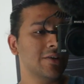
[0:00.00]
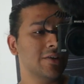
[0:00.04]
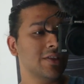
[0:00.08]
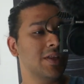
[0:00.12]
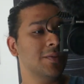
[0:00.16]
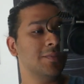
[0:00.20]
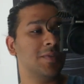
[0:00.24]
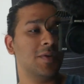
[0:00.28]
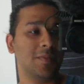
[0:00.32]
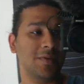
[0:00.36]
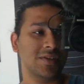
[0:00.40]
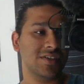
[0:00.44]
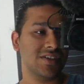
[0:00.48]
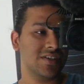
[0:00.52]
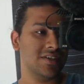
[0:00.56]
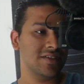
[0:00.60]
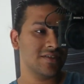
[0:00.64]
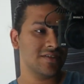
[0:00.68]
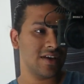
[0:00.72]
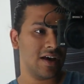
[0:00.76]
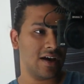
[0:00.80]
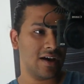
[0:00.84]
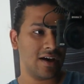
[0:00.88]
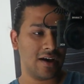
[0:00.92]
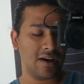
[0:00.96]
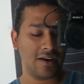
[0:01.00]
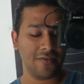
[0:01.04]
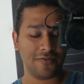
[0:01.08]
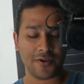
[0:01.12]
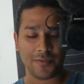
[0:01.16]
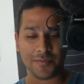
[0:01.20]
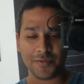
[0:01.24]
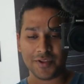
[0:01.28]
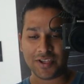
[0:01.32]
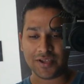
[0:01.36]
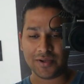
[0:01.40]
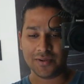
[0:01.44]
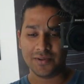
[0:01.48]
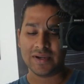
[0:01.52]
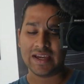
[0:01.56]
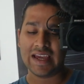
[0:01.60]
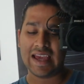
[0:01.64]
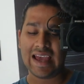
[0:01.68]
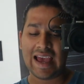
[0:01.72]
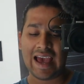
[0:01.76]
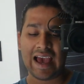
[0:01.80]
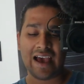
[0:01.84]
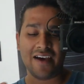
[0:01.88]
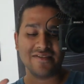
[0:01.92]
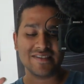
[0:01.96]
the publishers from the UK
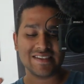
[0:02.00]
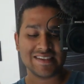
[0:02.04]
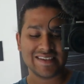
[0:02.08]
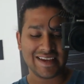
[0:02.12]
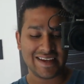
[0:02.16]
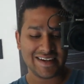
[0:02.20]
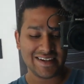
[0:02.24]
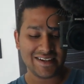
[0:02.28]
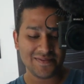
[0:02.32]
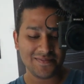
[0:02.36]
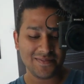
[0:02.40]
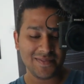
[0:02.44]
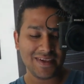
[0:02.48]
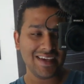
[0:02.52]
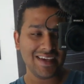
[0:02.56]
have sent